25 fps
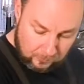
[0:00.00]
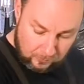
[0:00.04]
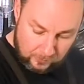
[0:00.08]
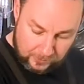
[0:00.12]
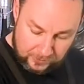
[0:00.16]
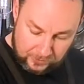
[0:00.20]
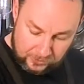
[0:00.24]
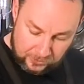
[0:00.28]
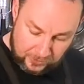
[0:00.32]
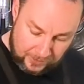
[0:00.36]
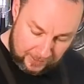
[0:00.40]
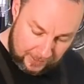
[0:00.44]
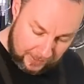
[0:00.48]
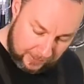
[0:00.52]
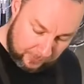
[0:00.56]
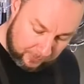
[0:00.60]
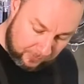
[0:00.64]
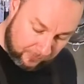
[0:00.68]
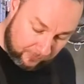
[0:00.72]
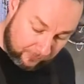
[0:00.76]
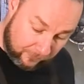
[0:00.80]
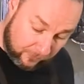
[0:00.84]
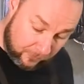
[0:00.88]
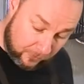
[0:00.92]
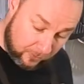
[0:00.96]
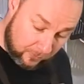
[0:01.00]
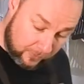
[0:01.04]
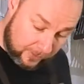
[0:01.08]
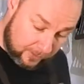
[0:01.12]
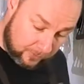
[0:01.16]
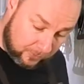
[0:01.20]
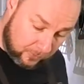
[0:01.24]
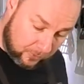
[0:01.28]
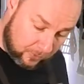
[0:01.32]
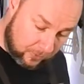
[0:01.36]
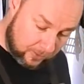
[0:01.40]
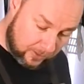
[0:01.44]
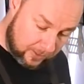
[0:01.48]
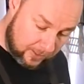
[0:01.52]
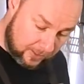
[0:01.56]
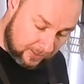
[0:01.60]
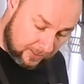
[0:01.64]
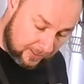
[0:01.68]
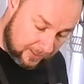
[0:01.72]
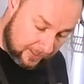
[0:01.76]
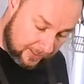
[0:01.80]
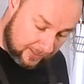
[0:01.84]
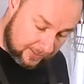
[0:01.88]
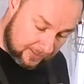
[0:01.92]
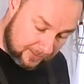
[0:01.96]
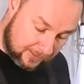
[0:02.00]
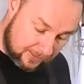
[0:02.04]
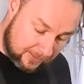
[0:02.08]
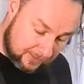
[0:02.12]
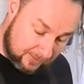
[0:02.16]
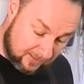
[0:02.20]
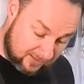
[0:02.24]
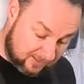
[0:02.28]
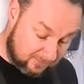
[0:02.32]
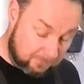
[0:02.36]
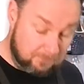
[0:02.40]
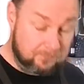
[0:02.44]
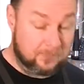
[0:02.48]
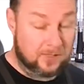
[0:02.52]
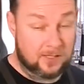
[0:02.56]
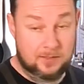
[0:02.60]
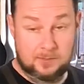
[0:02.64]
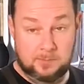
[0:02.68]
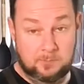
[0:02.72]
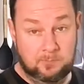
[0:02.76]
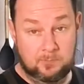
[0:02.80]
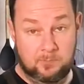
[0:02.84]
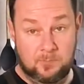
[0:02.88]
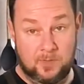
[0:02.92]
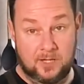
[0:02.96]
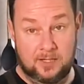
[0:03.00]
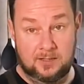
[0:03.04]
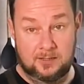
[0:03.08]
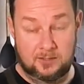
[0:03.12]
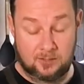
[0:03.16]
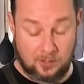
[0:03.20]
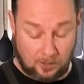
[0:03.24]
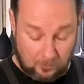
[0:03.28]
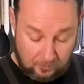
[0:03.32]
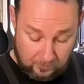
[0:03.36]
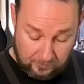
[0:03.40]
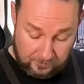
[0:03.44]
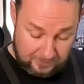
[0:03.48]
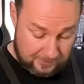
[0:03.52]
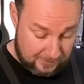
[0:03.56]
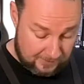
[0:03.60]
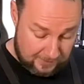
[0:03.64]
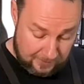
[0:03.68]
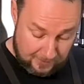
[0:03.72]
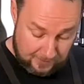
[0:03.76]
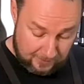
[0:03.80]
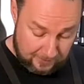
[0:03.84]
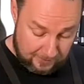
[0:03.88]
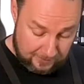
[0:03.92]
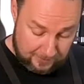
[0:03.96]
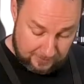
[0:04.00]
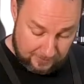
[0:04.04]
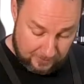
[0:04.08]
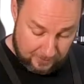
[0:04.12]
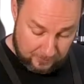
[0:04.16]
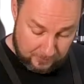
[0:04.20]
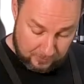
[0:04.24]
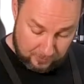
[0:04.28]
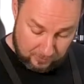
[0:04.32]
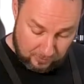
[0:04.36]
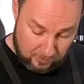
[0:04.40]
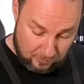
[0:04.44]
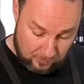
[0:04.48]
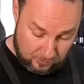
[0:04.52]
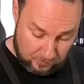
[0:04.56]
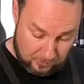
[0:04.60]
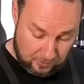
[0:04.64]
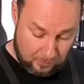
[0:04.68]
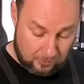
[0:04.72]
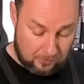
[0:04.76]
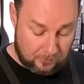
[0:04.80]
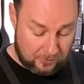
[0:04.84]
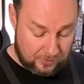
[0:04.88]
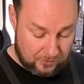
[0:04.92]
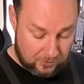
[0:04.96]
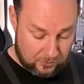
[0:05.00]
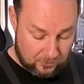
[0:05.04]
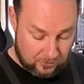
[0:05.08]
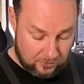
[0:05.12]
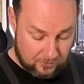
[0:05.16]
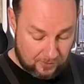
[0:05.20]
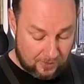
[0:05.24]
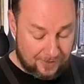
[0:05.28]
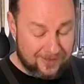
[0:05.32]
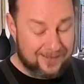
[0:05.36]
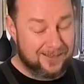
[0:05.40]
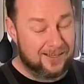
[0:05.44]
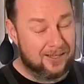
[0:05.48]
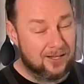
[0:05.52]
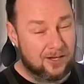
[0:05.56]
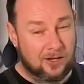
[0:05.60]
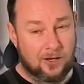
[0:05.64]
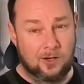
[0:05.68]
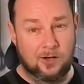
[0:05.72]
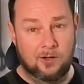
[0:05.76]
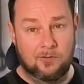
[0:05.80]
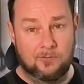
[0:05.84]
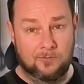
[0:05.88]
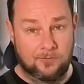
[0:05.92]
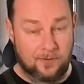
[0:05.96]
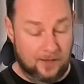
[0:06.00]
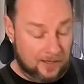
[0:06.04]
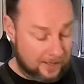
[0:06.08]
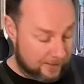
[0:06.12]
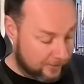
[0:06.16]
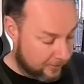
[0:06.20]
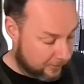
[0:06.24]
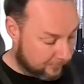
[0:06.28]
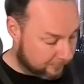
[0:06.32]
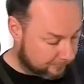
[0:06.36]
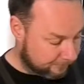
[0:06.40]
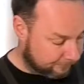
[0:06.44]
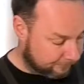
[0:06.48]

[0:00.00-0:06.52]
which I prefer when I'm cooking. It's salt, it's exactly the same, it's normal salt, it's just a lot finer.